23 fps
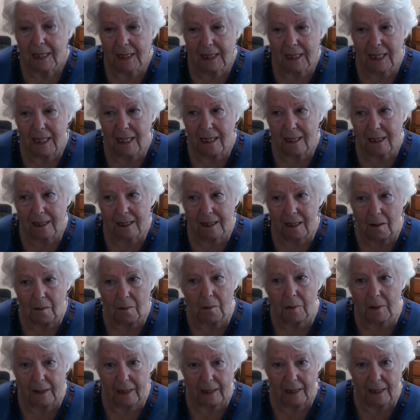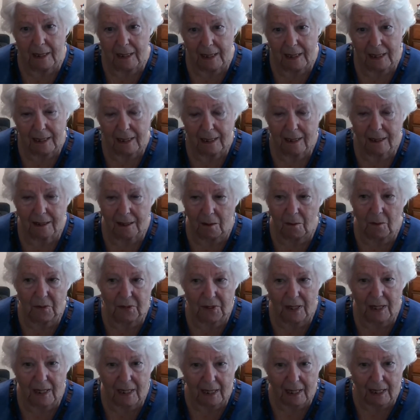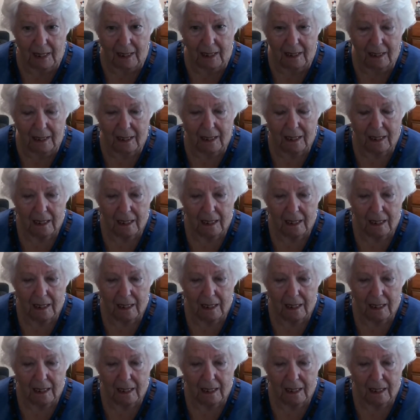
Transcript: There's somebody, something,